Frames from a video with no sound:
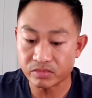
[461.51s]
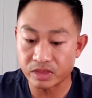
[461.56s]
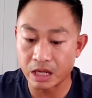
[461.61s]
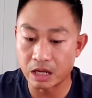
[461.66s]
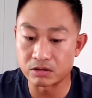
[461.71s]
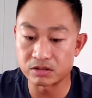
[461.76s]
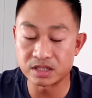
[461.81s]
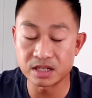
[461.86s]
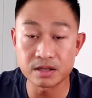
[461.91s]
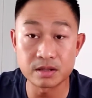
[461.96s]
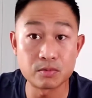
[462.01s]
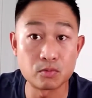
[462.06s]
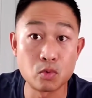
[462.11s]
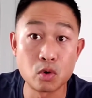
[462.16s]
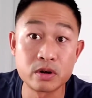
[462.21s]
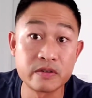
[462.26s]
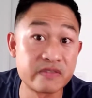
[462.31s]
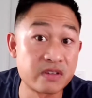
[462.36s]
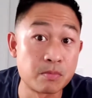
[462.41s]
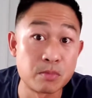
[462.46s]
I would say that
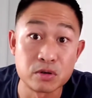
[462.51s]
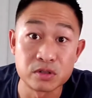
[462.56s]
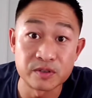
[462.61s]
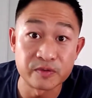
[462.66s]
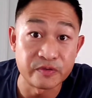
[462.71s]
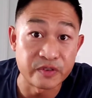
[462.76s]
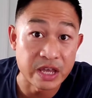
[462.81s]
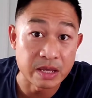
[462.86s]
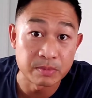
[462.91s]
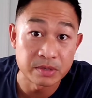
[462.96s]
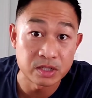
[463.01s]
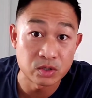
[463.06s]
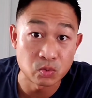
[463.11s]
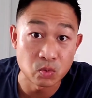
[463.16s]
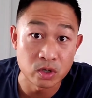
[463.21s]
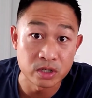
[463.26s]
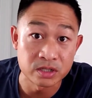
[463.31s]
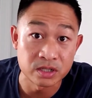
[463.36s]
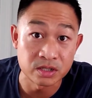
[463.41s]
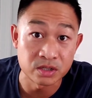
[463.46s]
one of the most famous
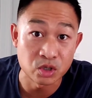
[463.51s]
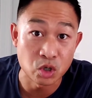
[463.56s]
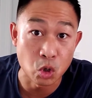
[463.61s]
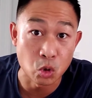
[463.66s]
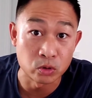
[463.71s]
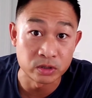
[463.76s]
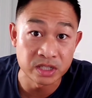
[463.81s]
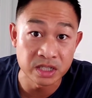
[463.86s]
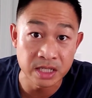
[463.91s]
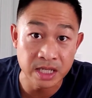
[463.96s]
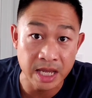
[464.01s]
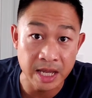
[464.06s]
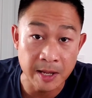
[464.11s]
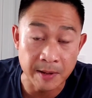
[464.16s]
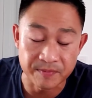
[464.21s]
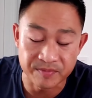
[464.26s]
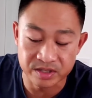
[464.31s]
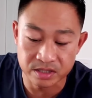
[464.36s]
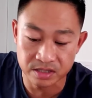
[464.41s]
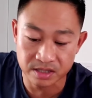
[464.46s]
ones is Golden
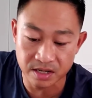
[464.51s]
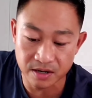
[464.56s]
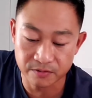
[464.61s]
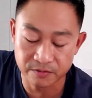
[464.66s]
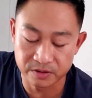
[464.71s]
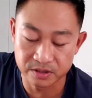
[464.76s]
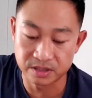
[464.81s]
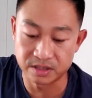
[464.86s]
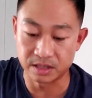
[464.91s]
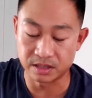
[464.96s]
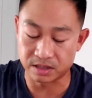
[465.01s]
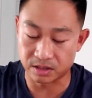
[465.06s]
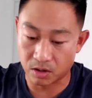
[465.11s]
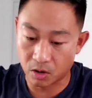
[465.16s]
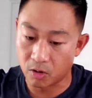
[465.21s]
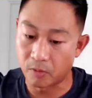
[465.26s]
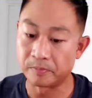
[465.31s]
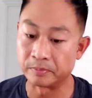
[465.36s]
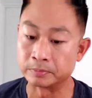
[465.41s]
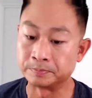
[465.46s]
Gate in San
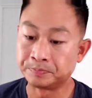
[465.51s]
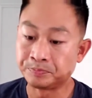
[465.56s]
Francisco.